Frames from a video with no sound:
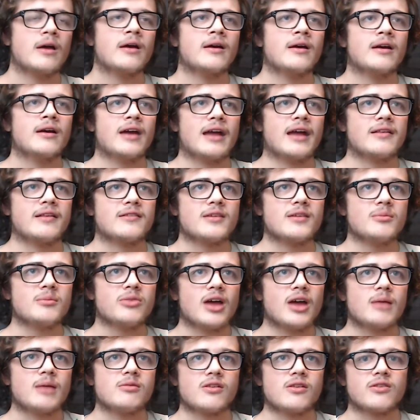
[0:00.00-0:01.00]
and
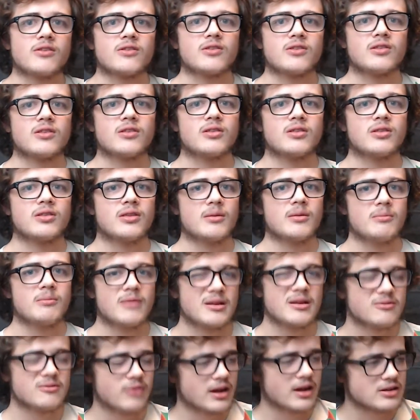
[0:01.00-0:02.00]
sometimes the
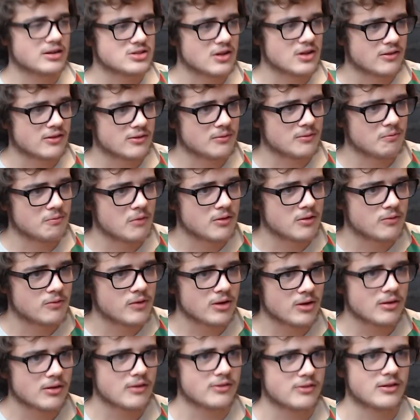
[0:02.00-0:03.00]
invite just is
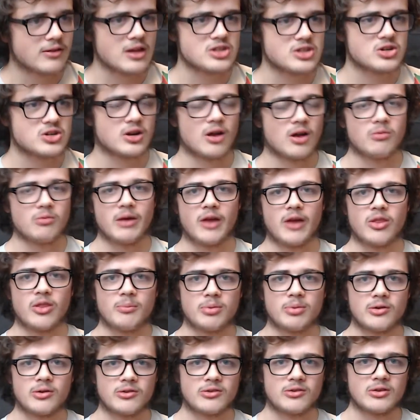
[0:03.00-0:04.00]
very centric around the
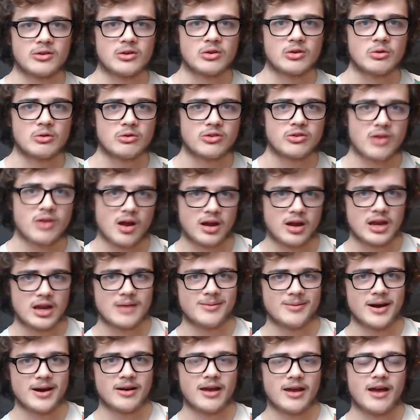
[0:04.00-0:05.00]
person who's talking
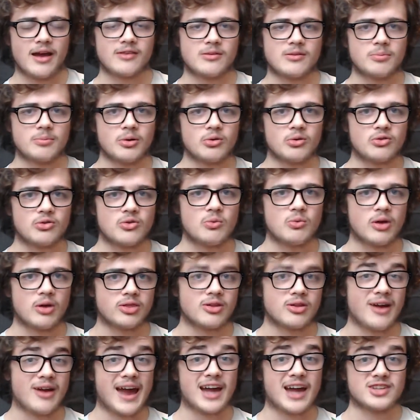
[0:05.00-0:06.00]
about it as opposed to what
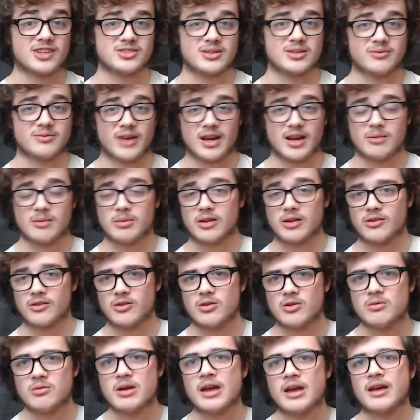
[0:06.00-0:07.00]
they're actually inviting me
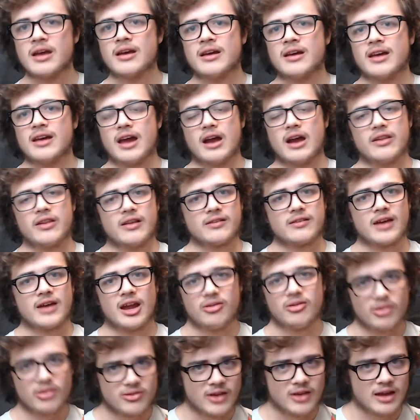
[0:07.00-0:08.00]
to, and that's kind of
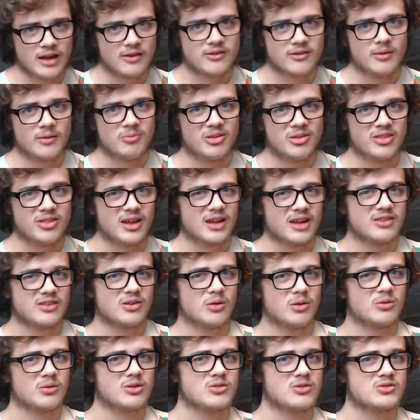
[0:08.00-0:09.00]
a sign of something that I
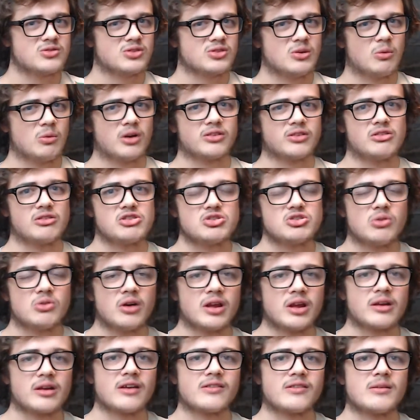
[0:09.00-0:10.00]
don't usually want to join,
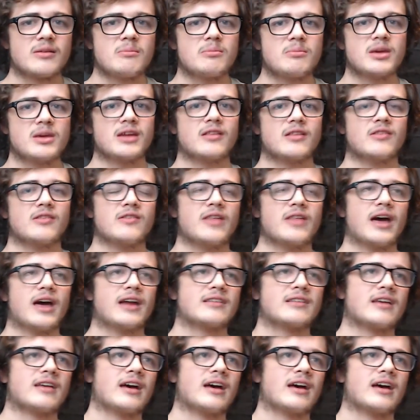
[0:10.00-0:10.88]
because it means that